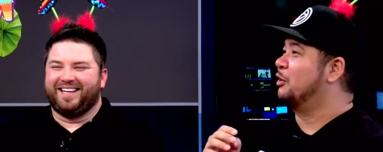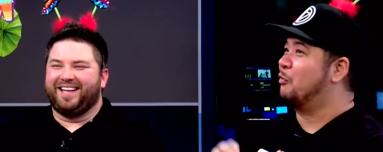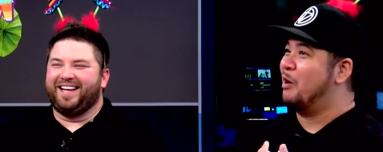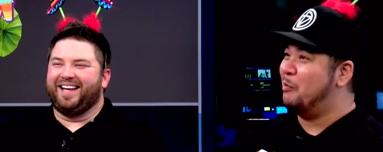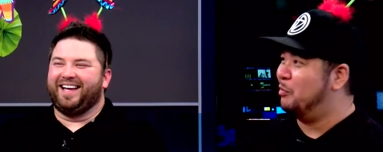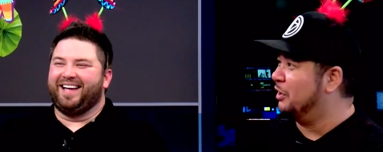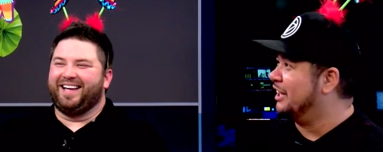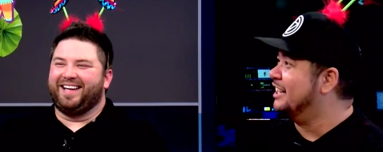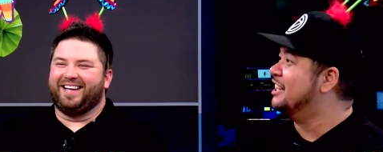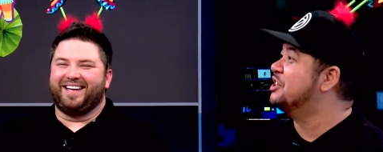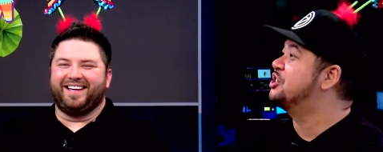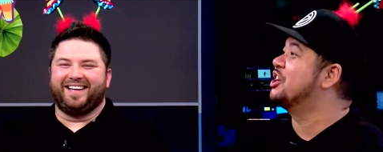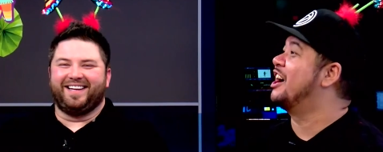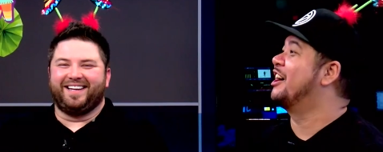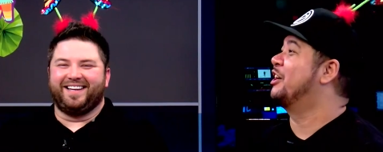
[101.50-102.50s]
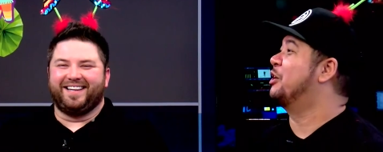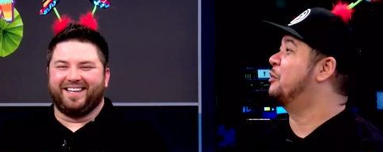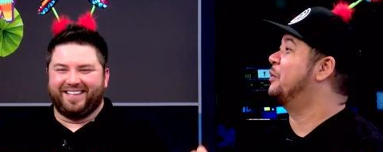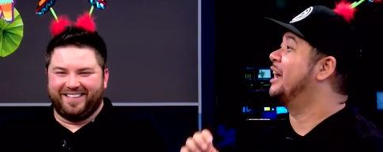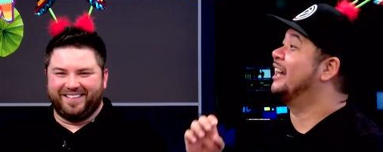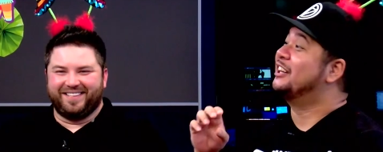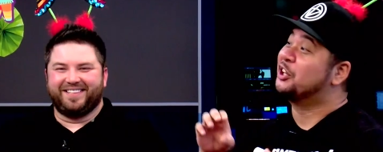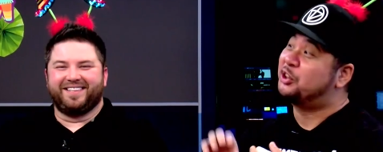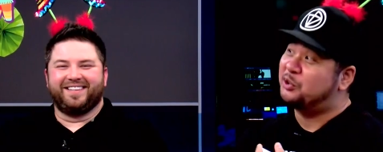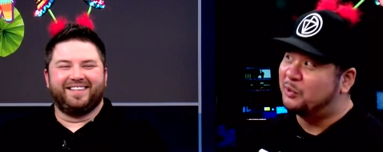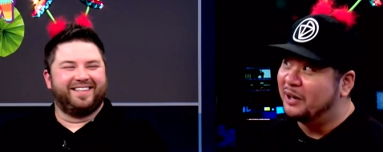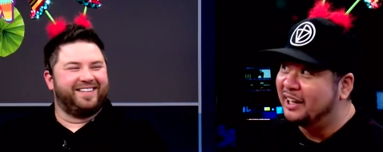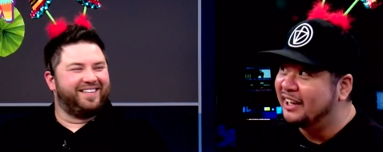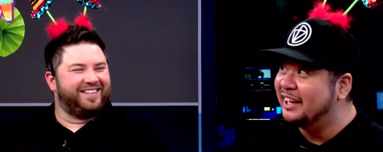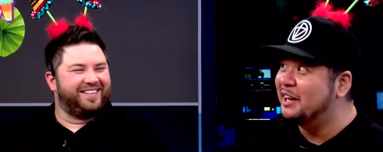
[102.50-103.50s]
Speaker 1: the rumble in the jungle, we had the
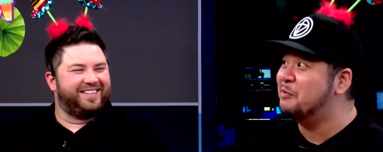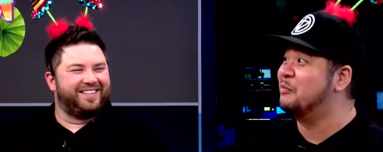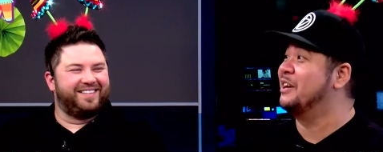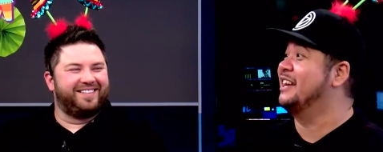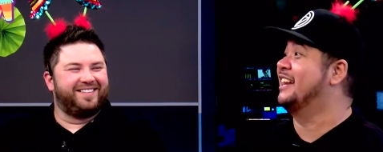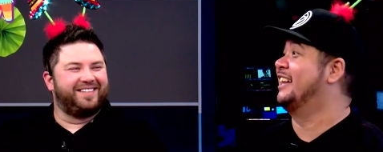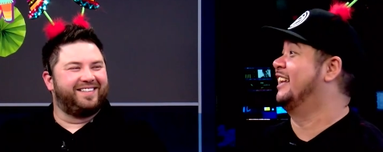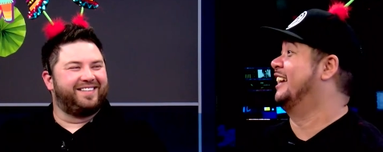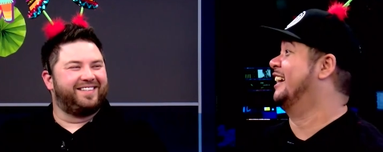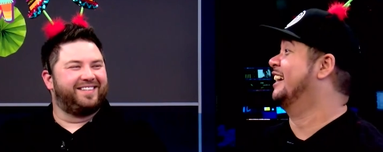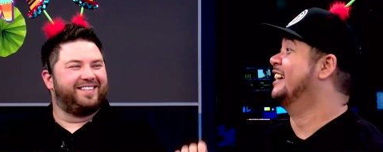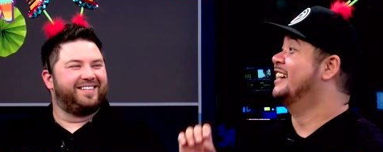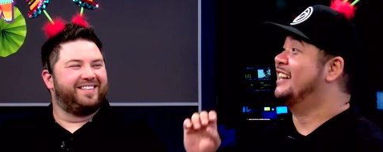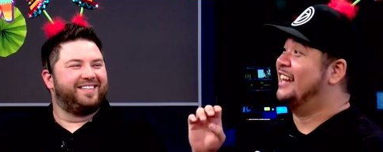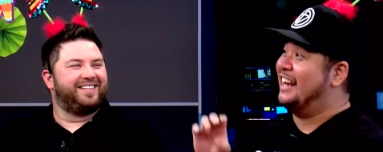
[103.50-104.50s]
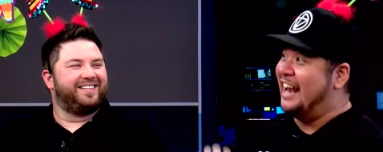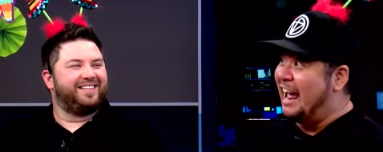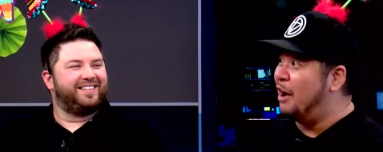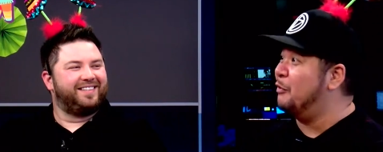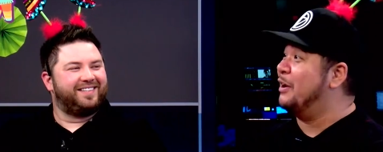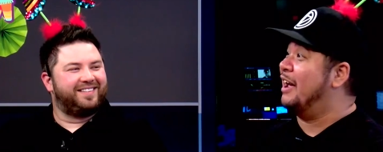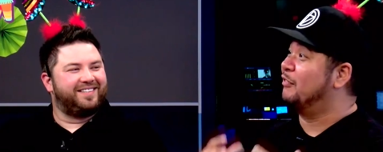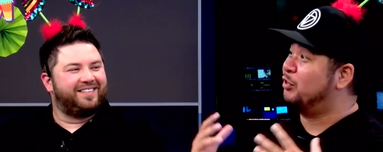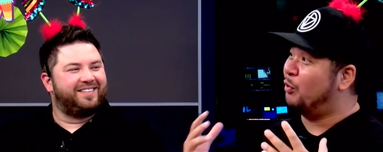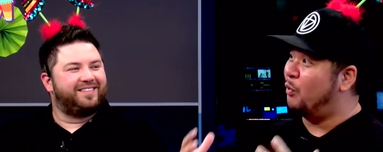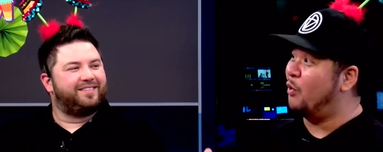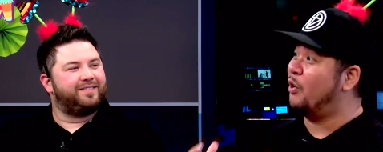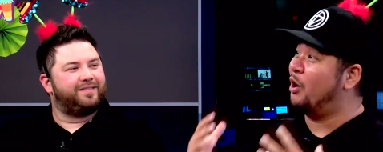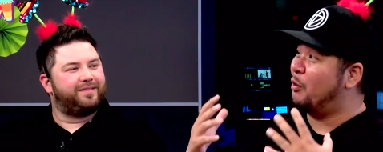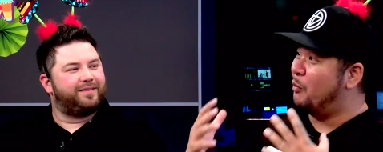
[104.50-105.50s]
thrill in Manila, and now we have the
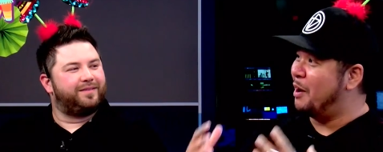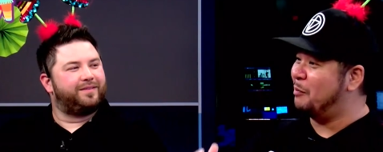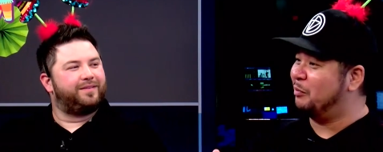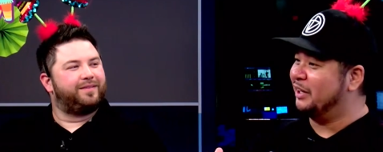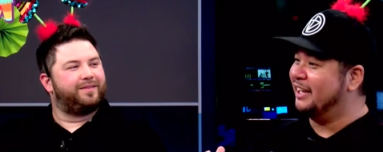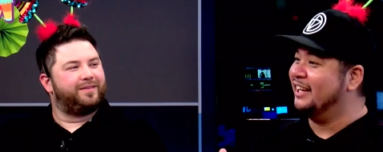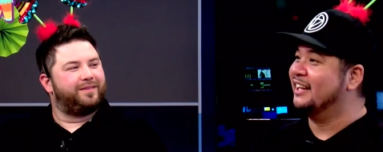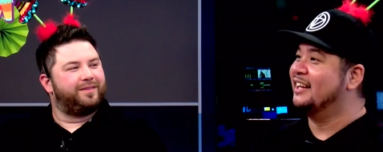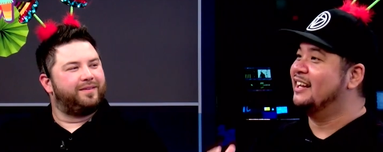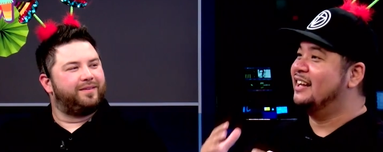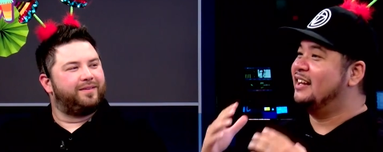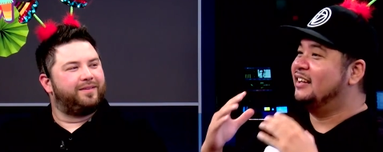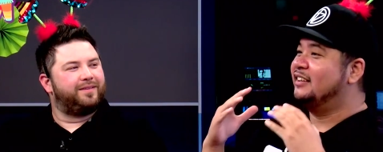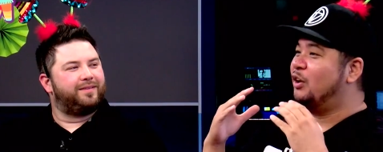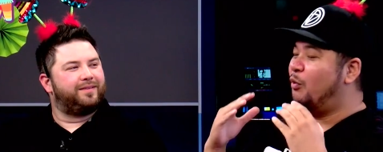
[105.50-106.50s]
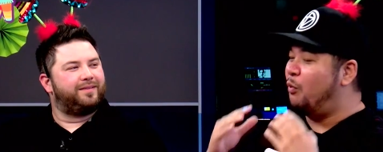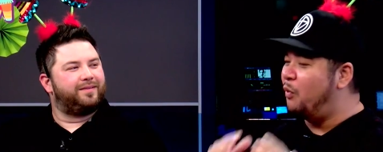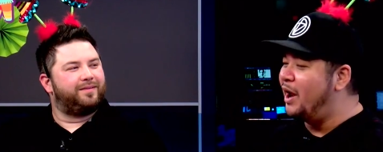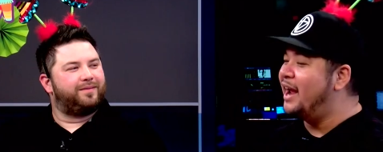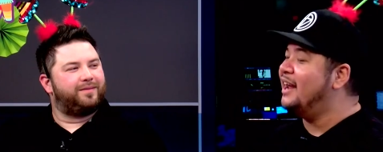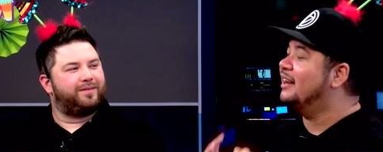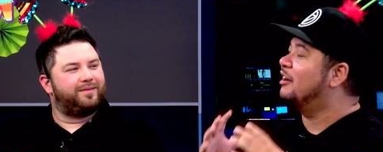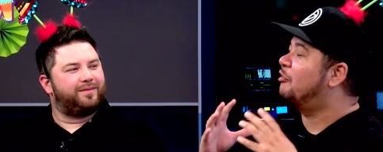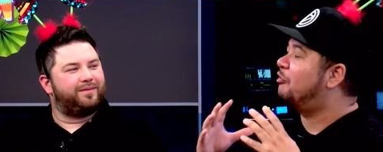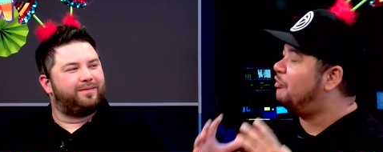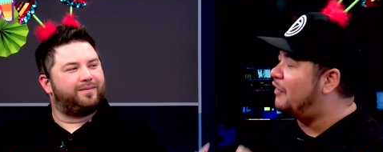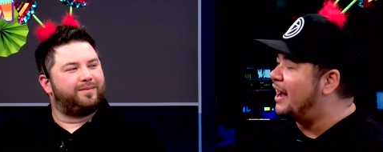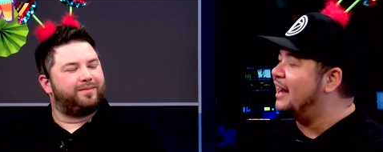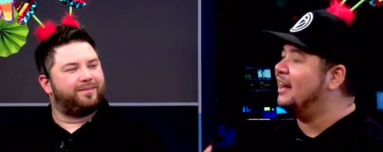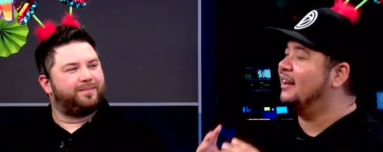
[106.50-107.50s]
war at Wembley. The way the
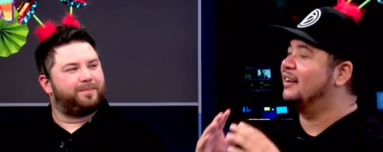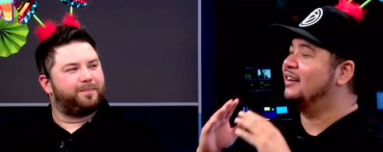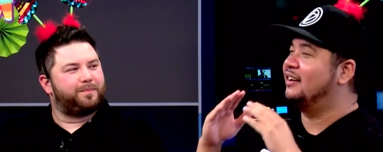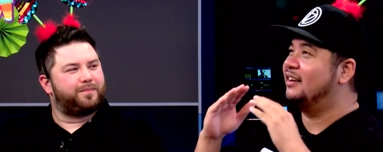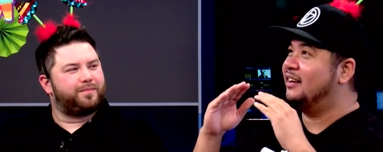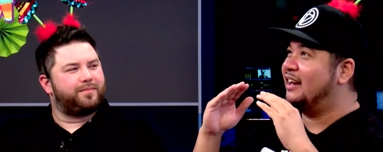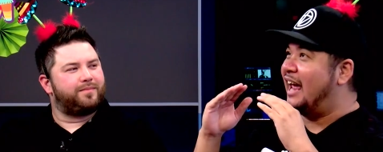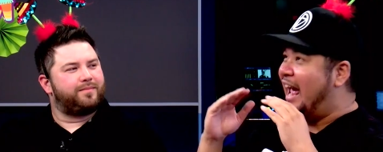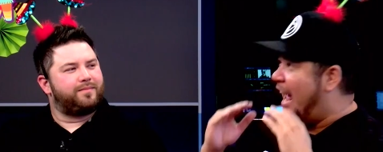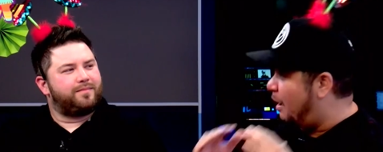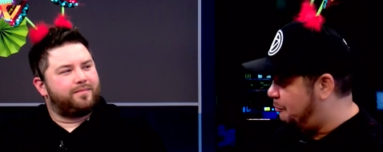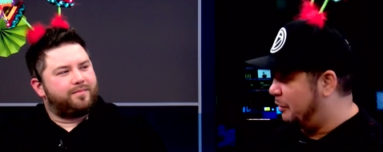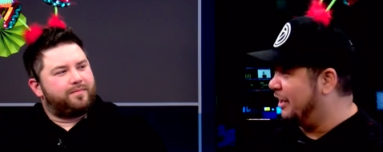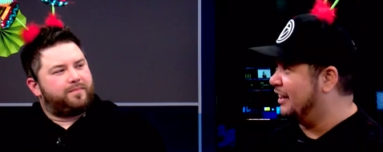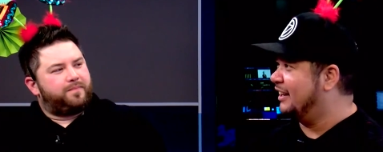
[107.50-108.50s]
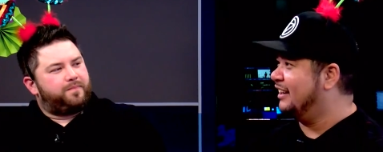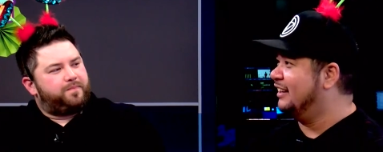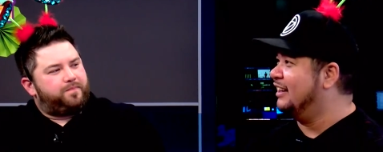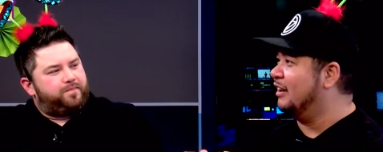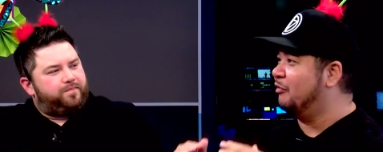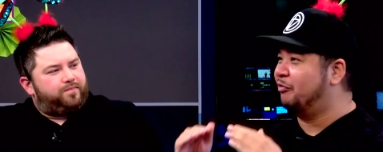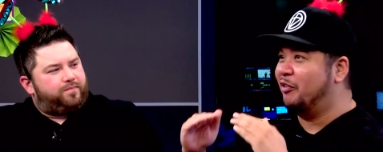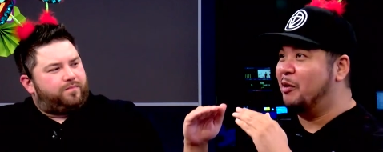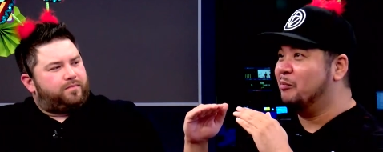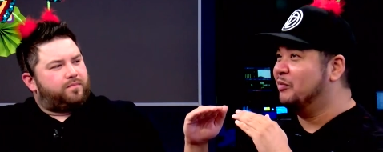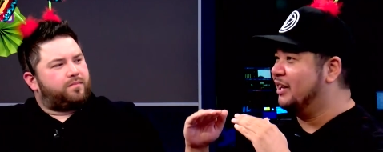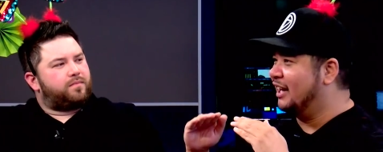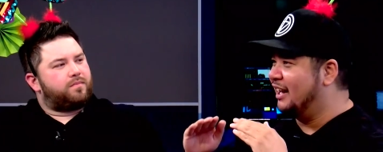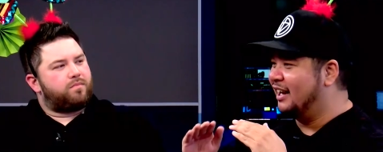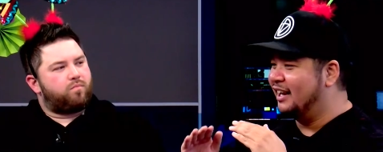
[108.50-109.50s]
fight happened, from
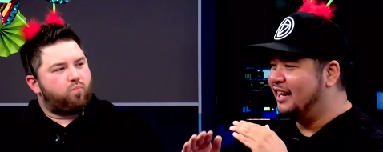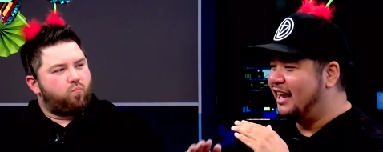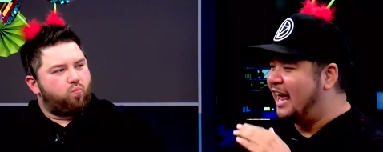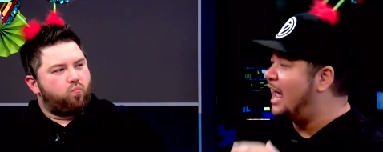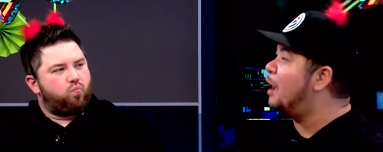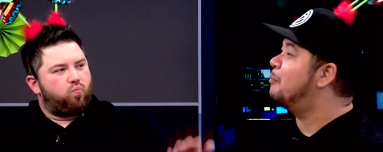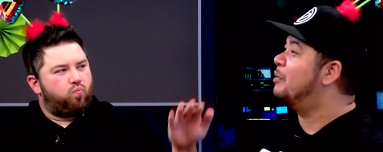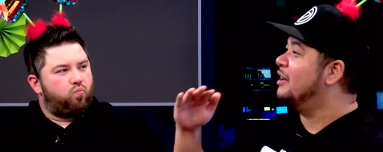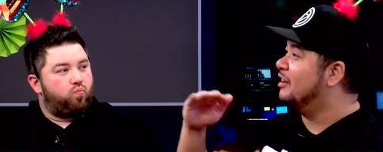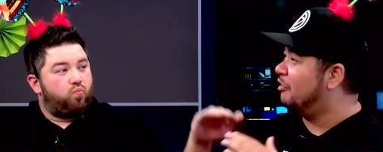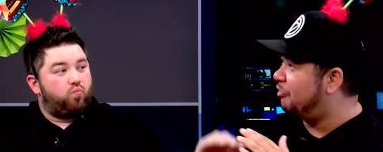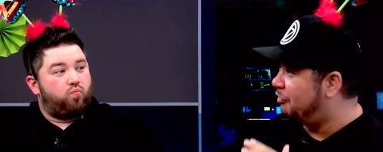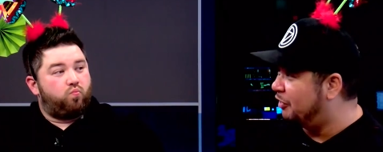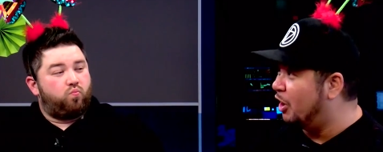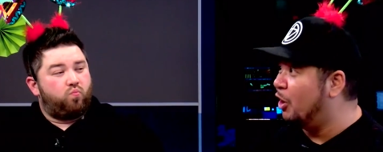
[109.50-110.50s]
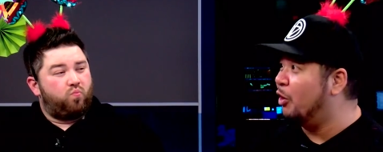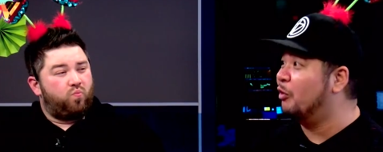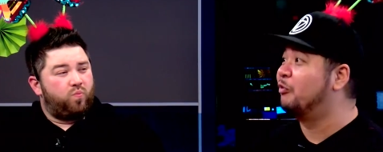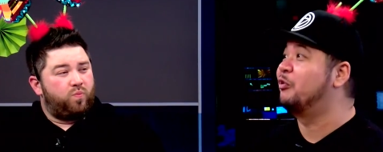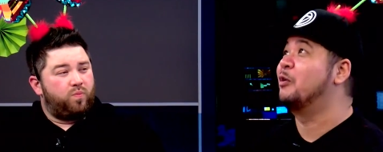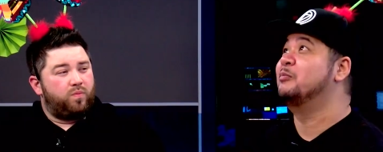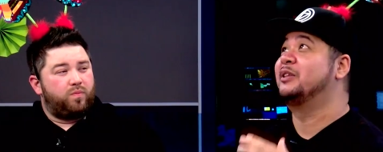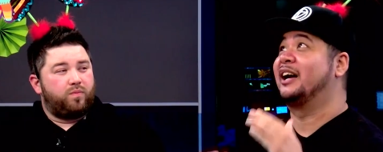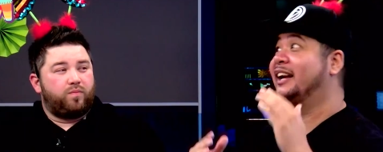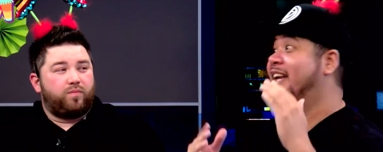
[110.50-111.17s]
the ebb and the flow, from the